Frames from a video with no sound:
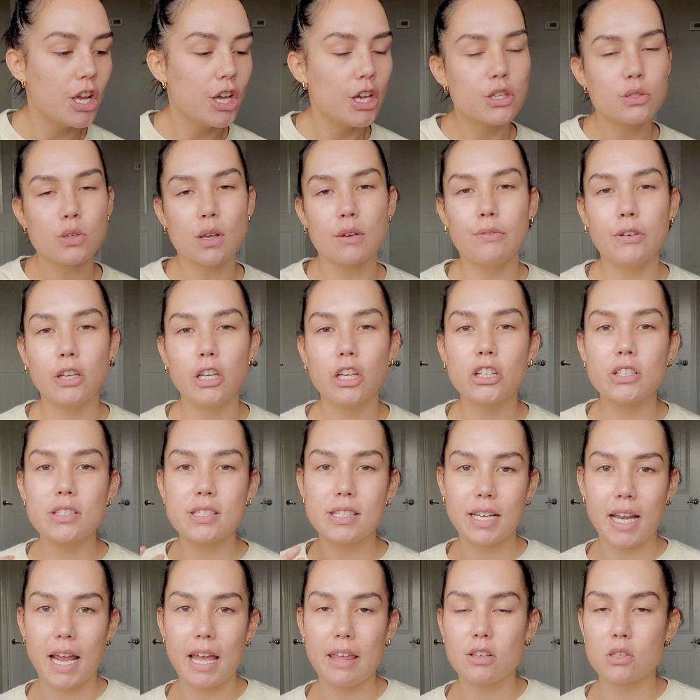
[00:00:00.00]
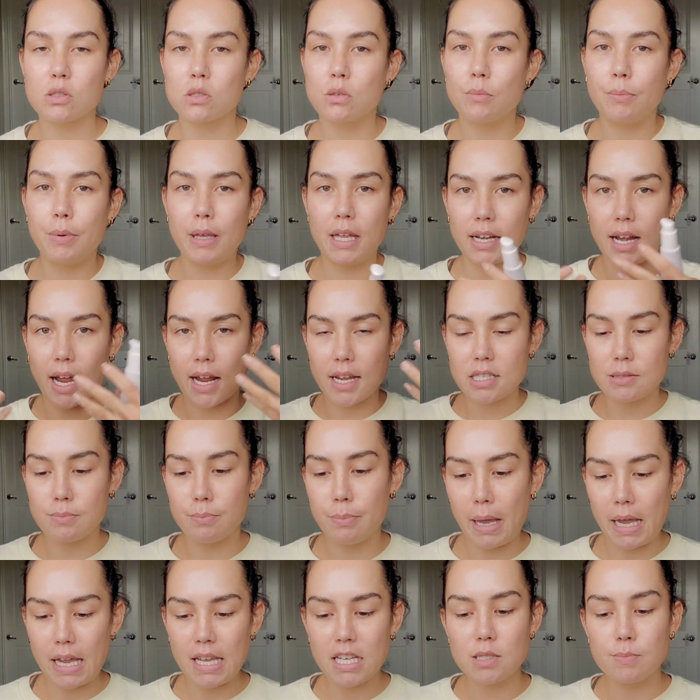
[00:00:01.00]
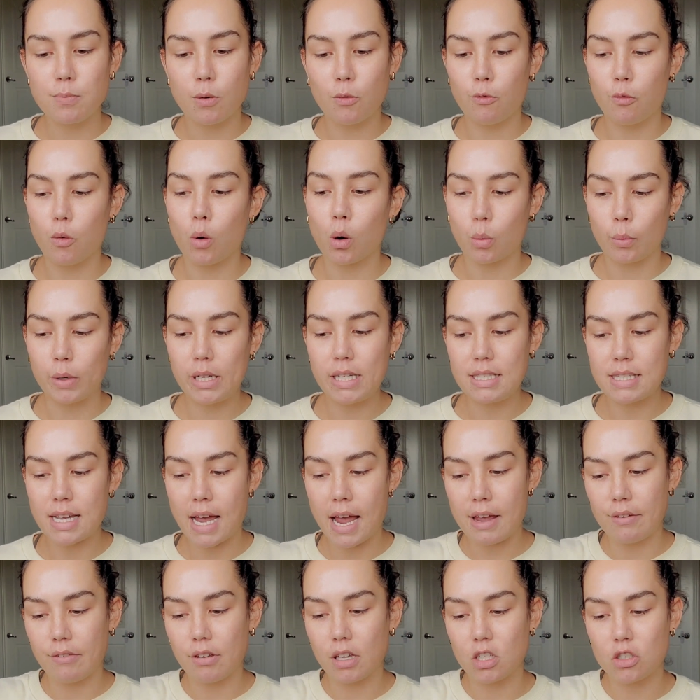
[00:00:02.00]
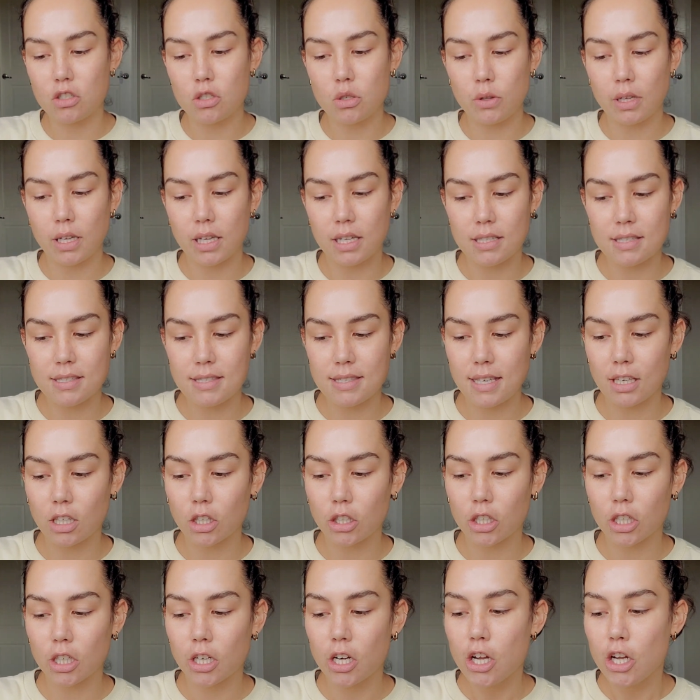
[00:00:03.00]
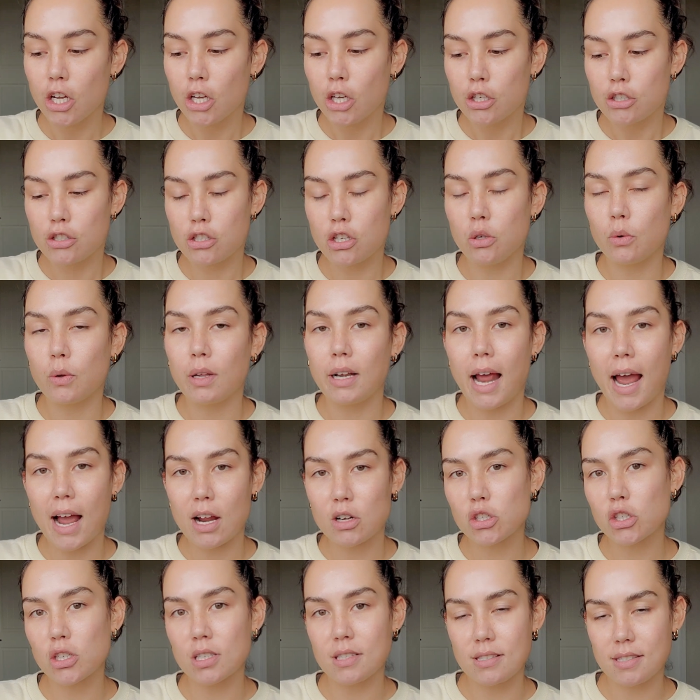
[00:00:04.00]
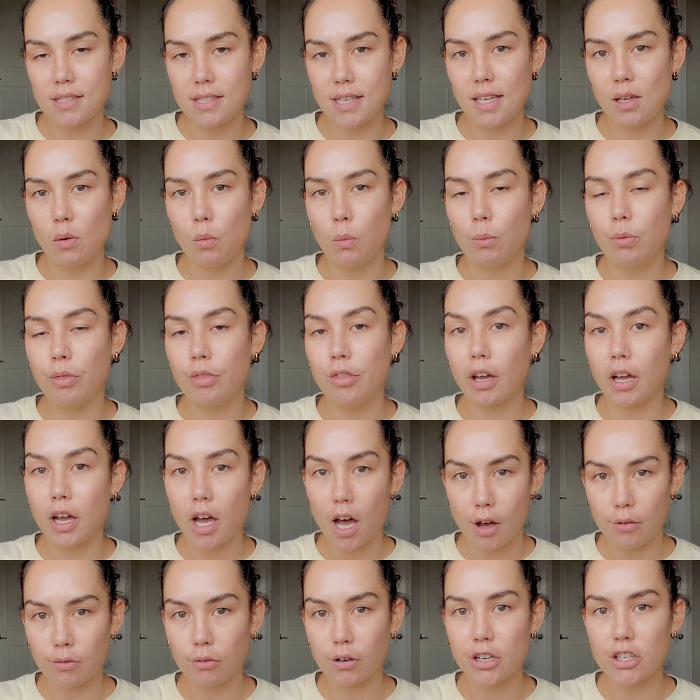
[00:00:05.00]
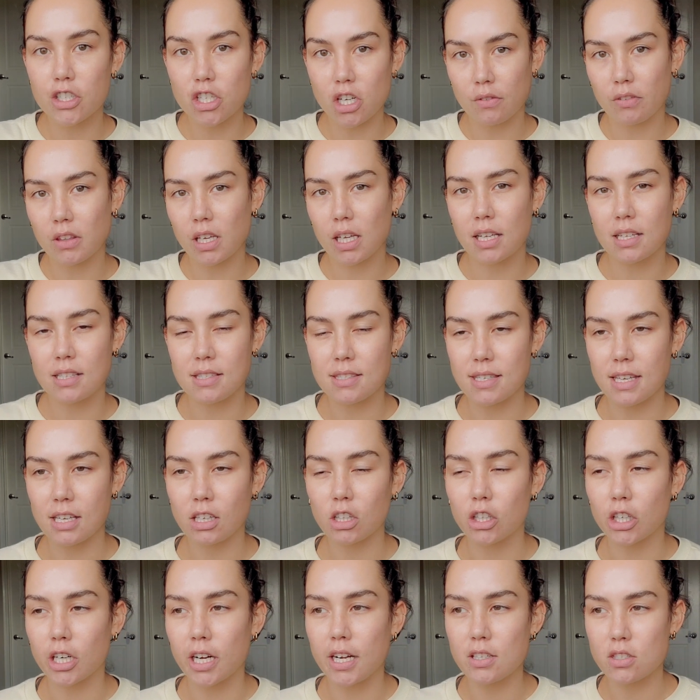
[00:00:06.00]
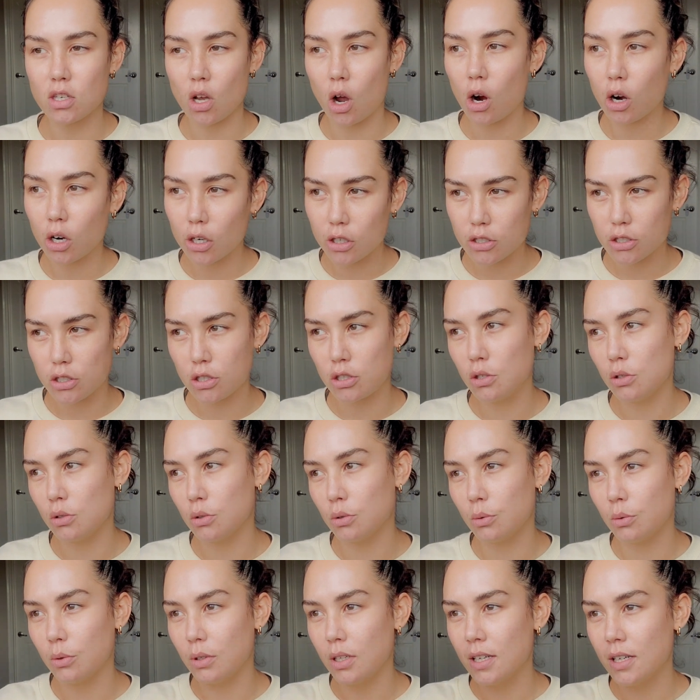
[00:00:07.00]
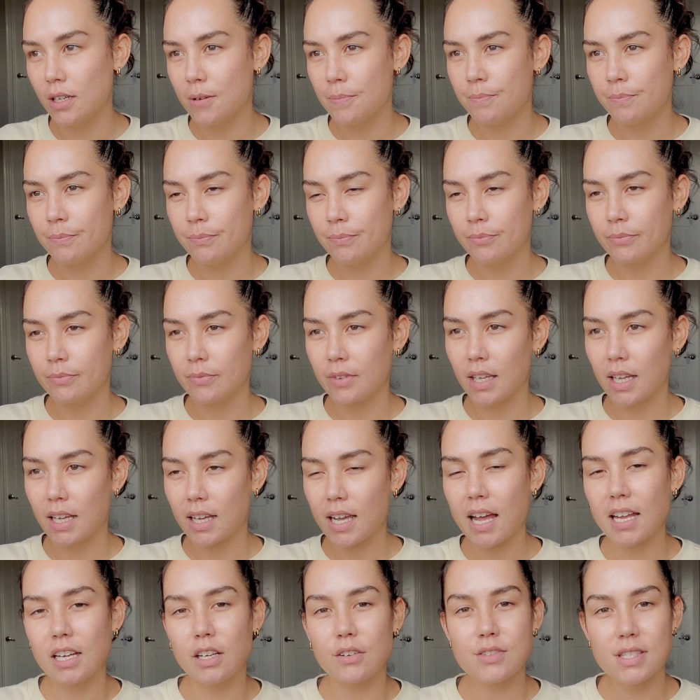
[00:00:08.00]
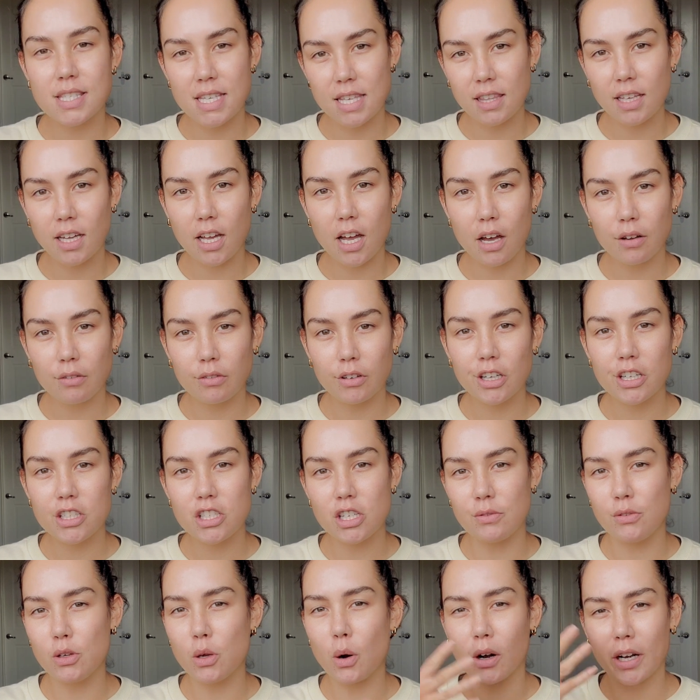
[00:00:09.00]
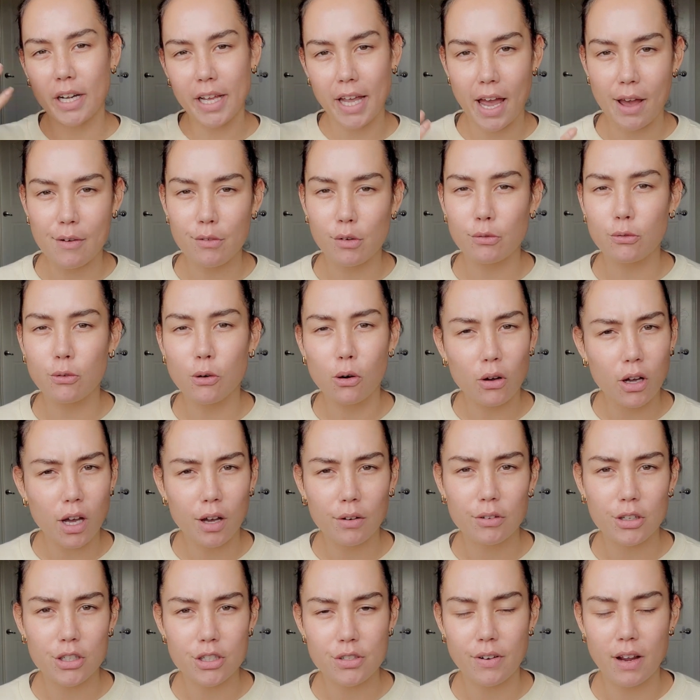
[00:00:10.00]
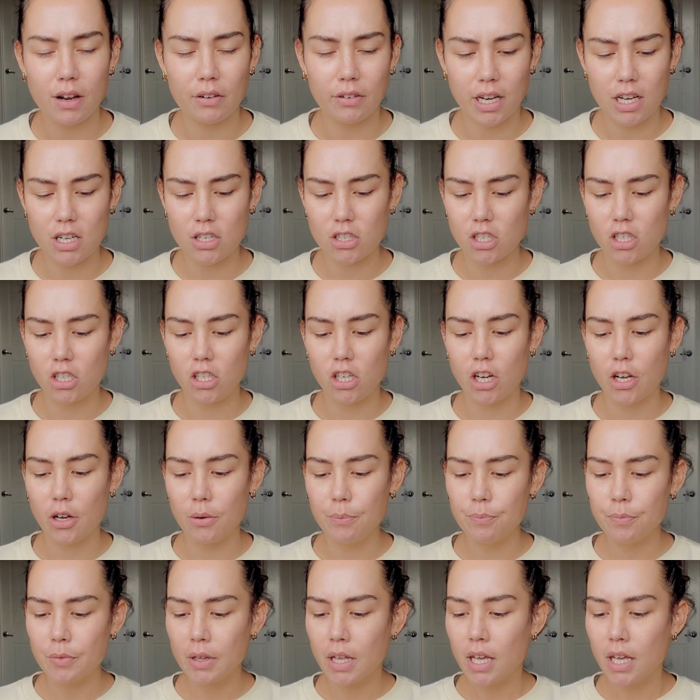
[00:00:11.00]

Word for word: So I figured today this would be a nice base before we dive into the concealer so you can actually see the coverage of the concealer. It's hard to kind of see the coverage if you already have a full coverage foundation, you know?